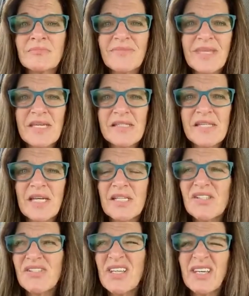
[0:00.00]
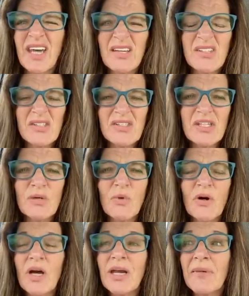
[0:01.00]
things that I just get anxiously
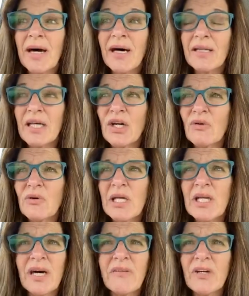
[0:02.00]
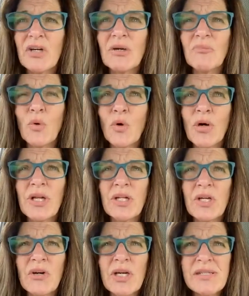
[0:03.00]
worried about that are really not very important in the
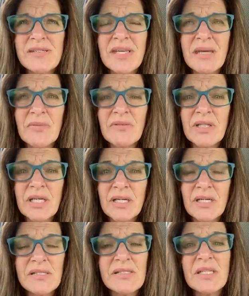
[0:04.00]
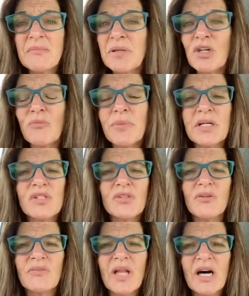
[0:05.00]
grand scheme of things, in the bigger
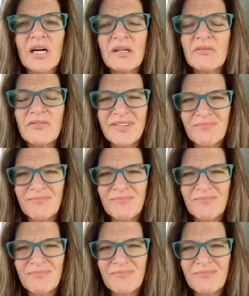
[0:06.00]
picture of life.